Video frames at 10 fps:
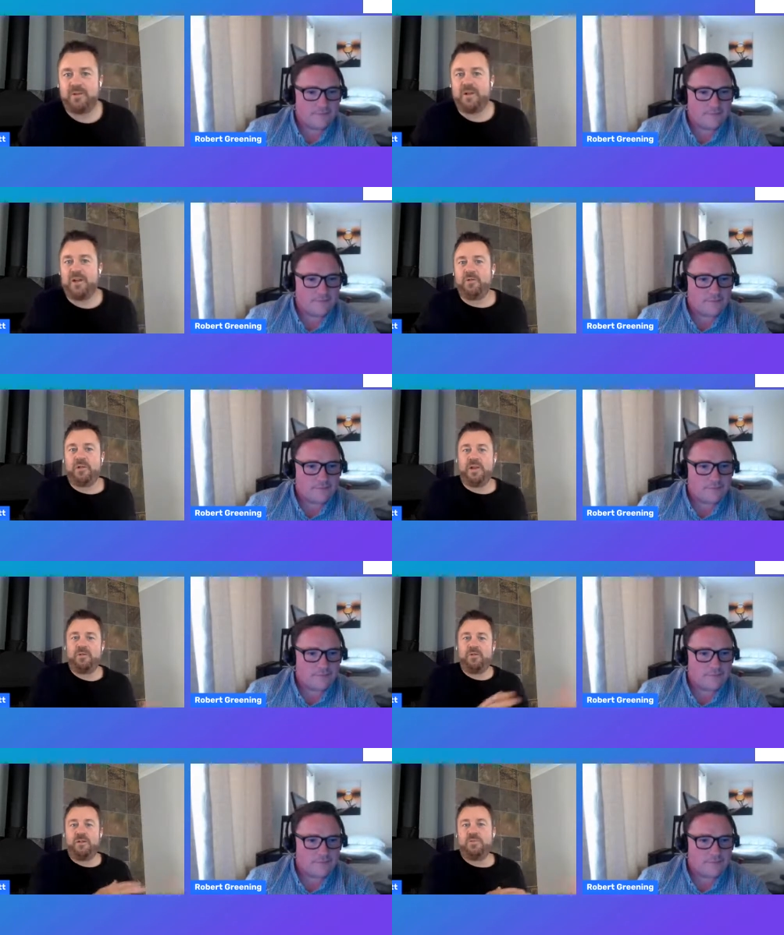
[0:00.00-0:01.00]
Speaker 1: How, how
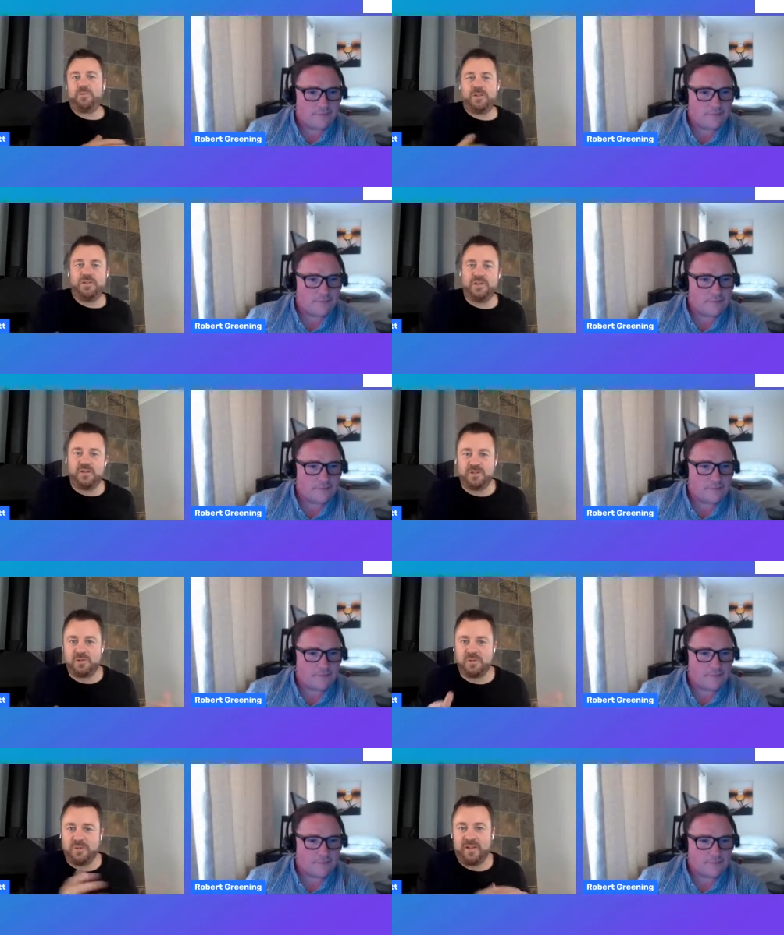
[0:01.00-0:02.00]
how can companies
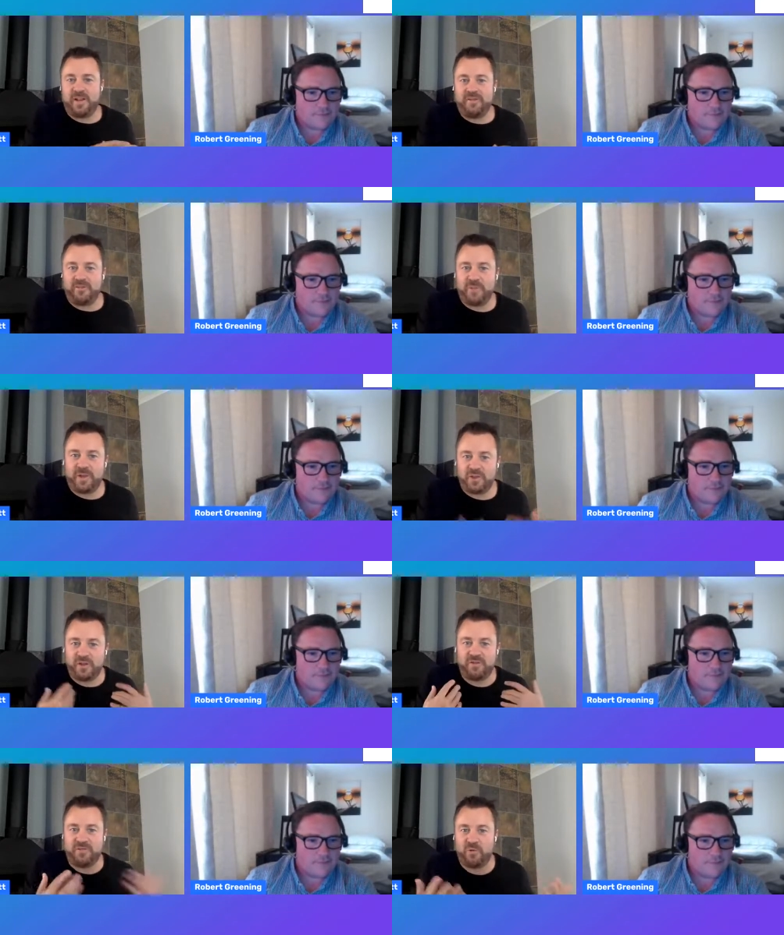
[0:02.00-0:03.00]
use all of that
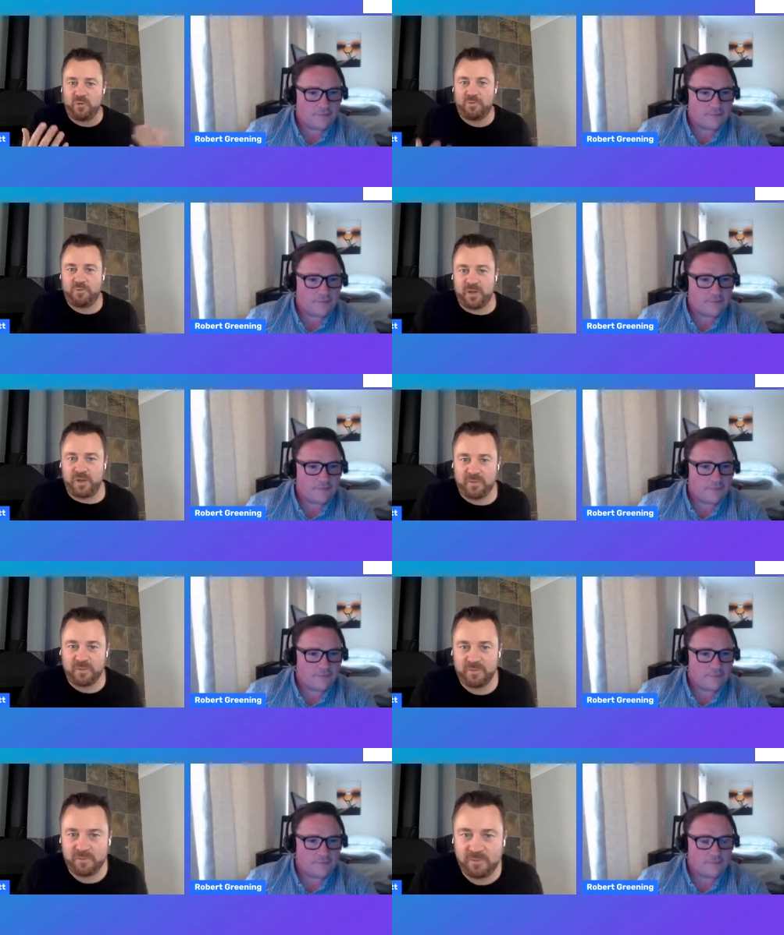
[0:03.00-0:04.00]
information for you
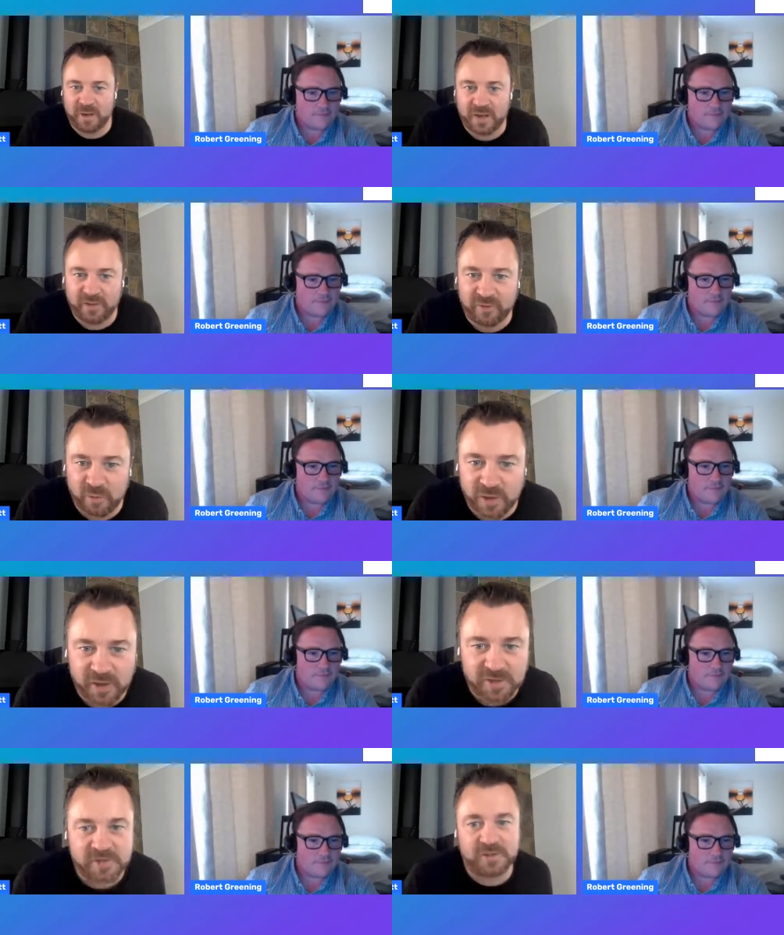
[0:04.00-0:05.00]
know meaningful
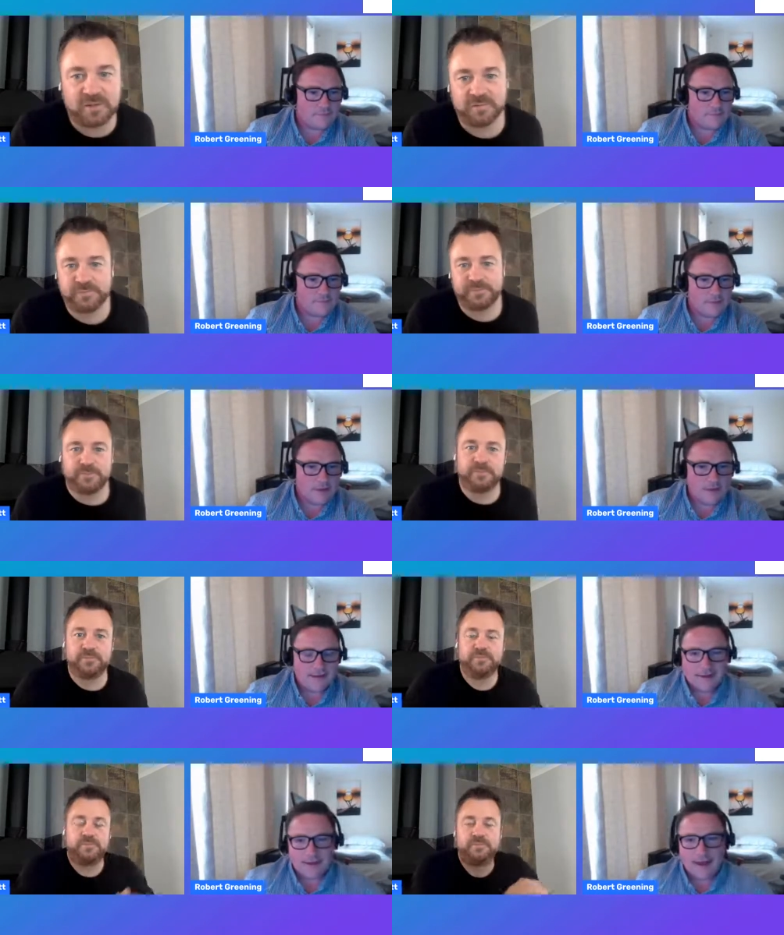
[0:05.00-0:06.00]
use?
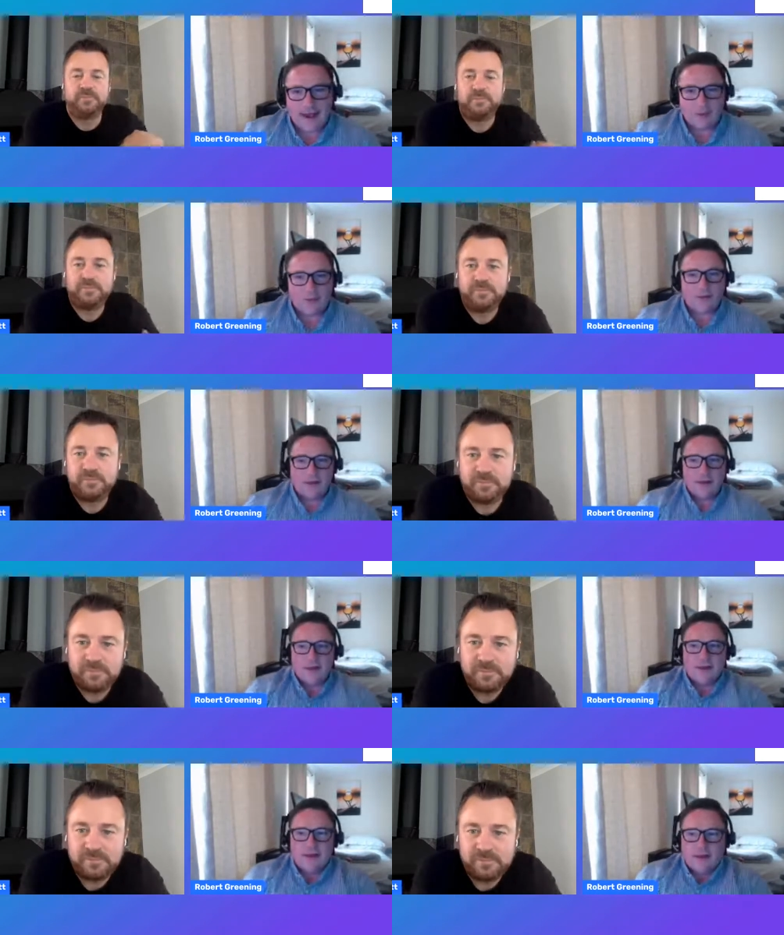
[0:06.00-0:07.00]
Speaker 2: Yeah, well
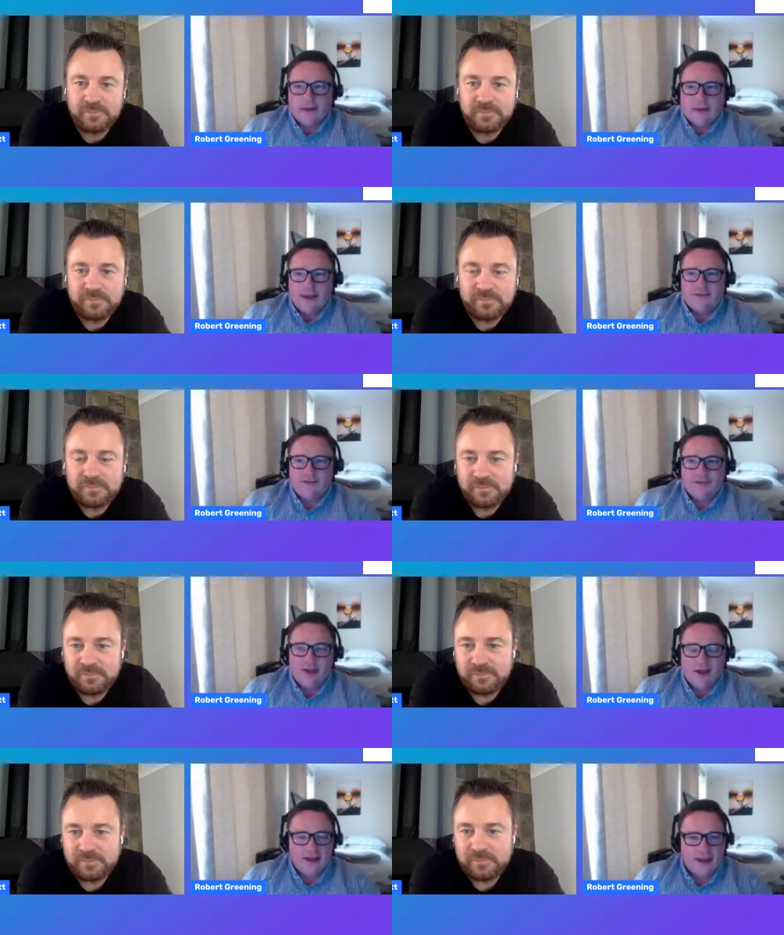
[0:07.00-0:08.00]
it's just
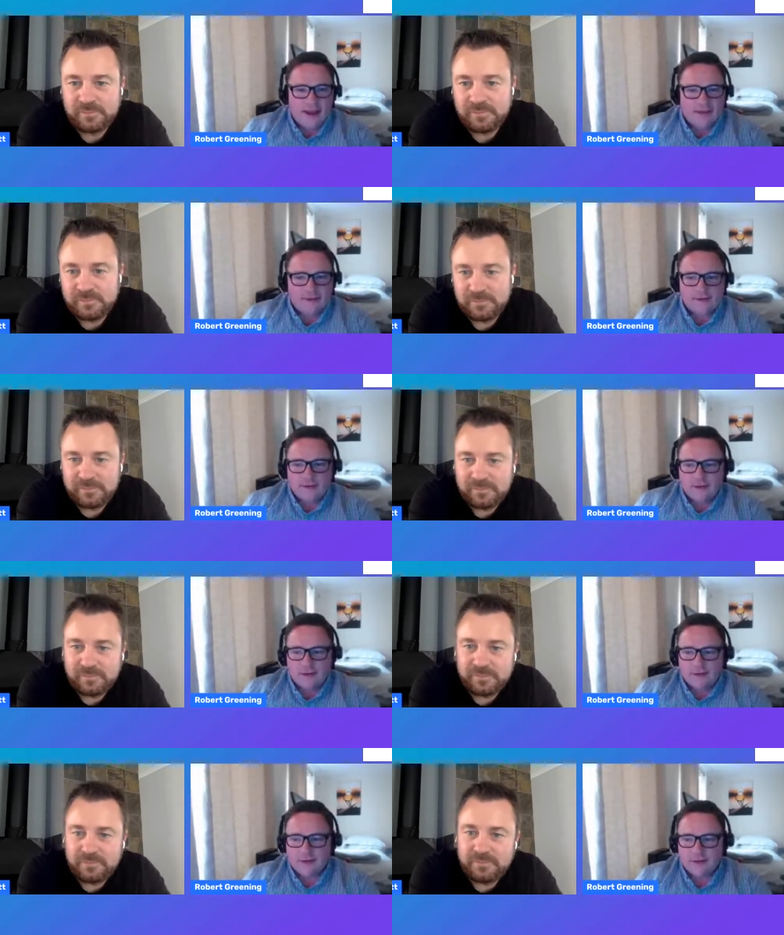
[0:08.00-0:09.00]
turning it
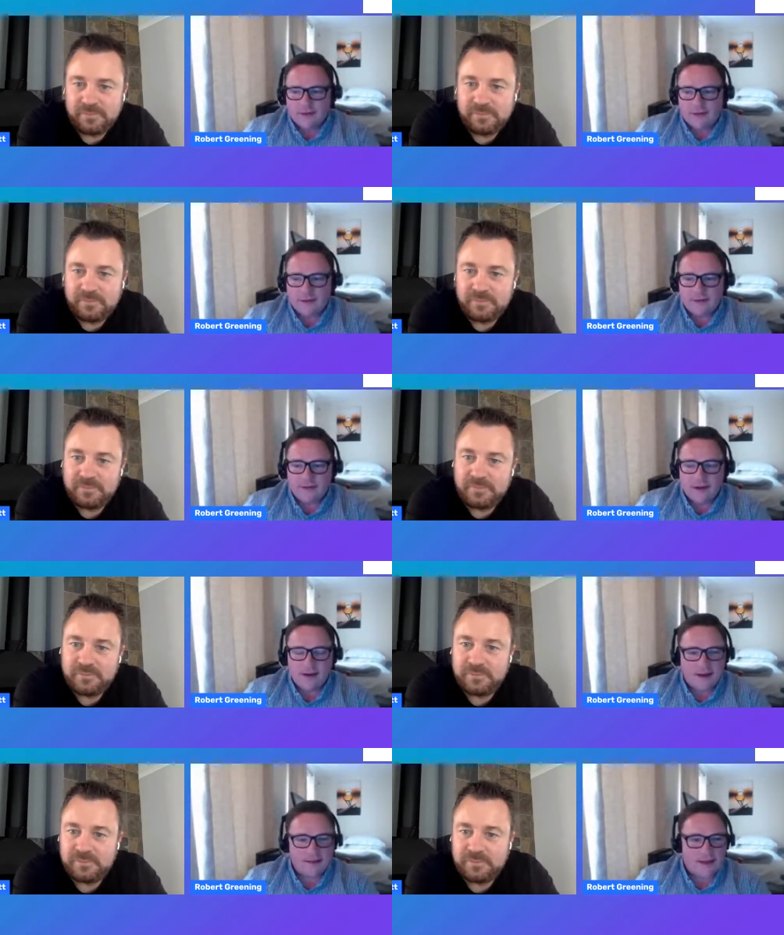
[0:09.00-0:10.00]
into it's
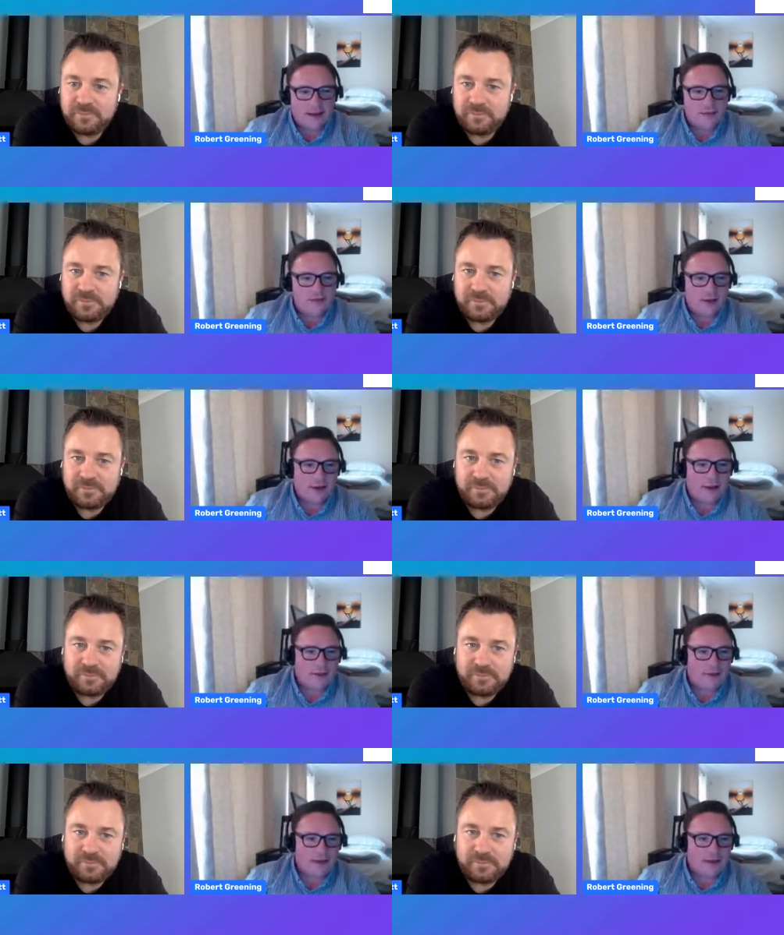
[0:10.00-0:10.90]
turning it into insight. I